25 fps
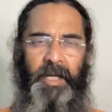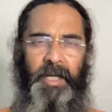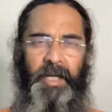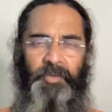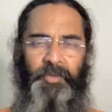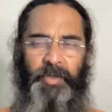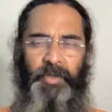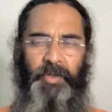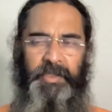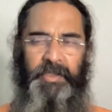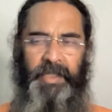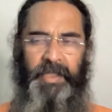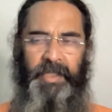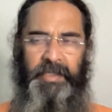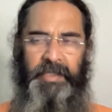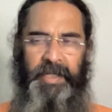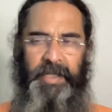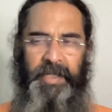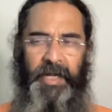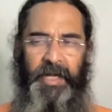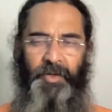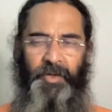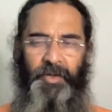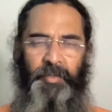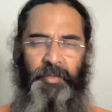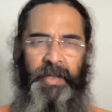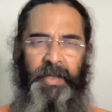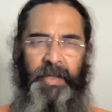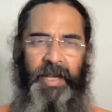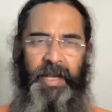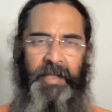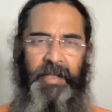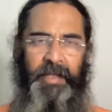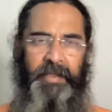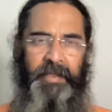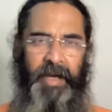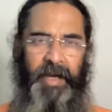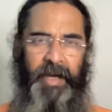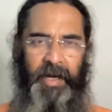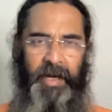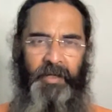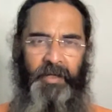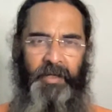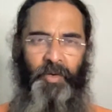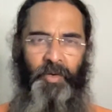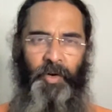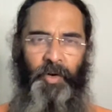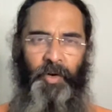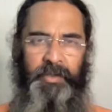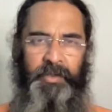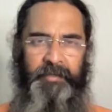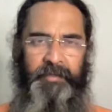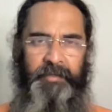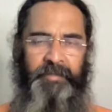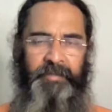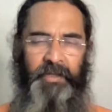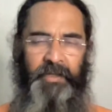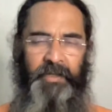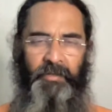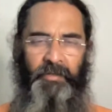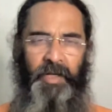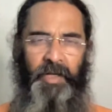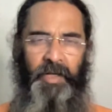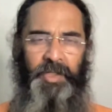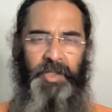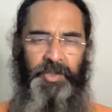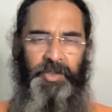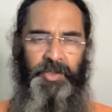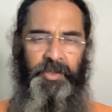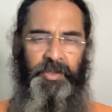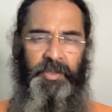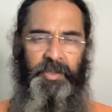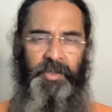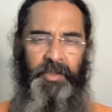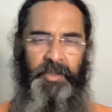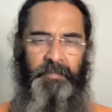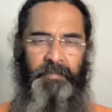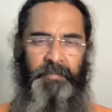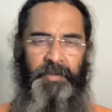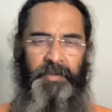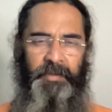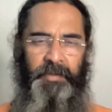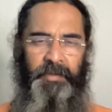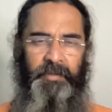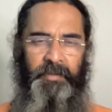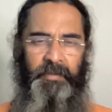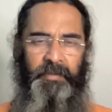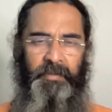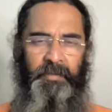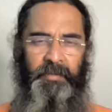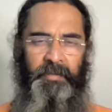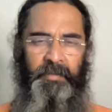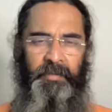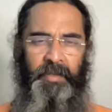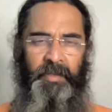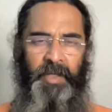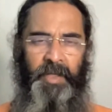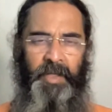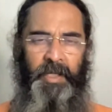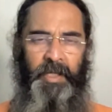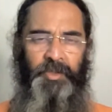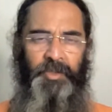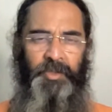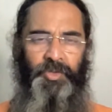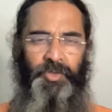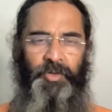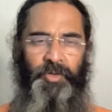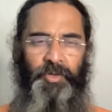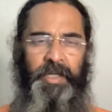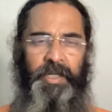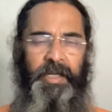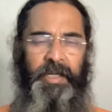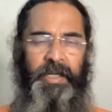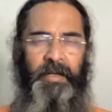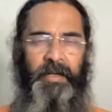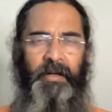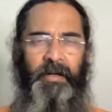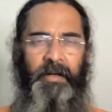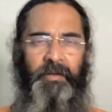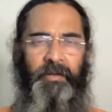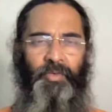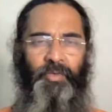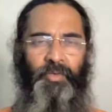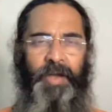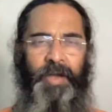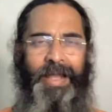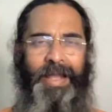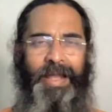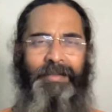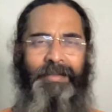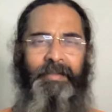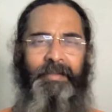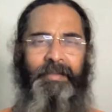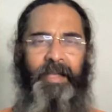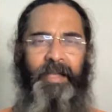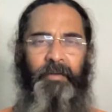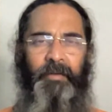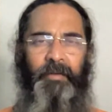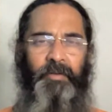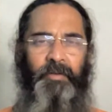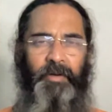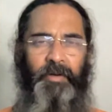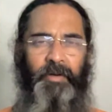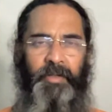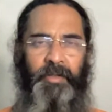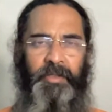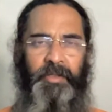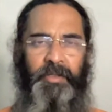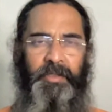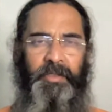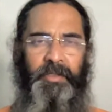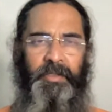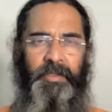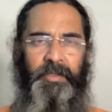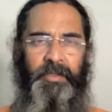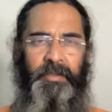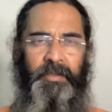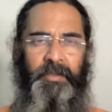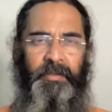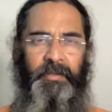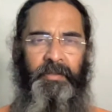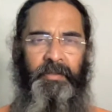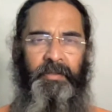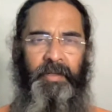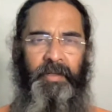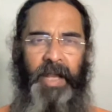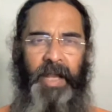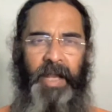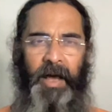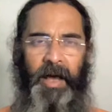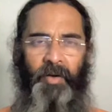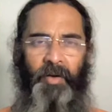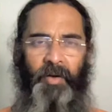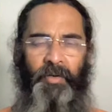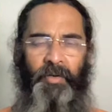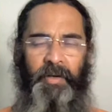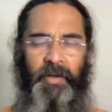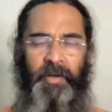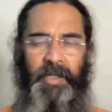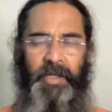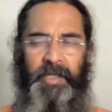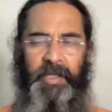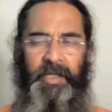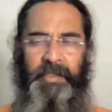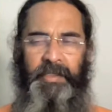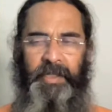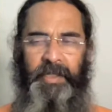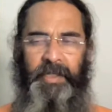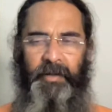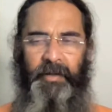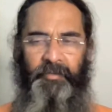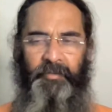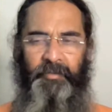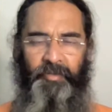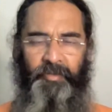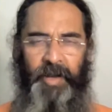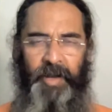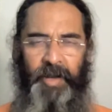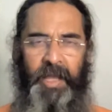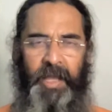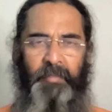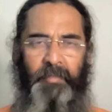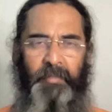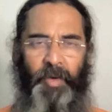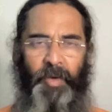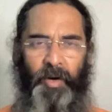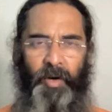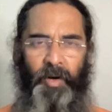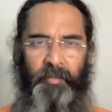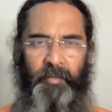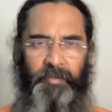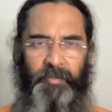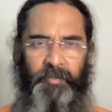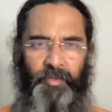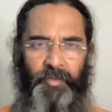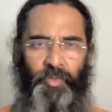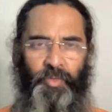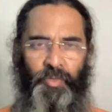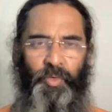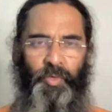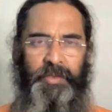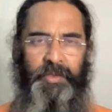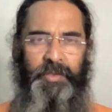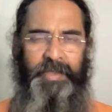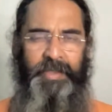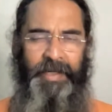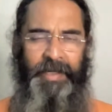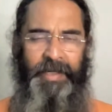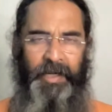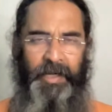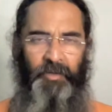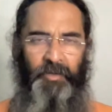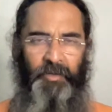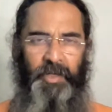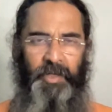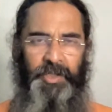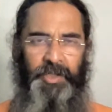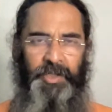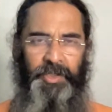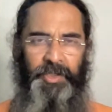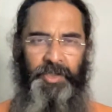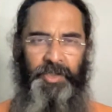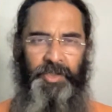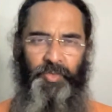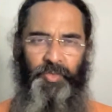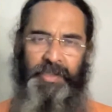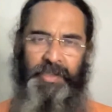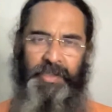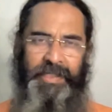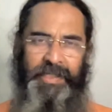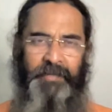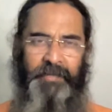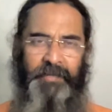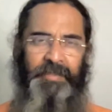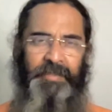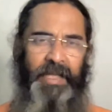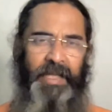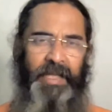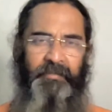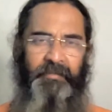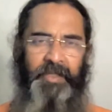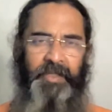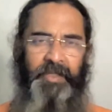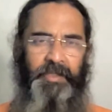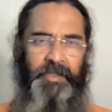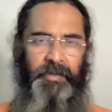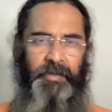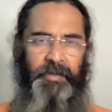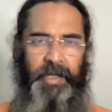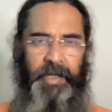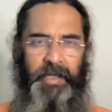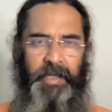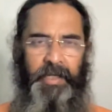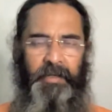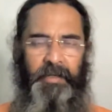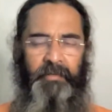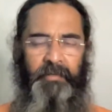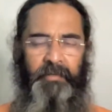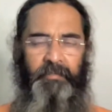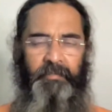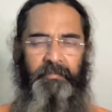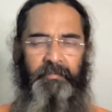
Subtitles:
It was destined to be like that, cause-effect relationships. So he cannot do anything he wants. Now he's in a frame of rules and regulations which he himself has created.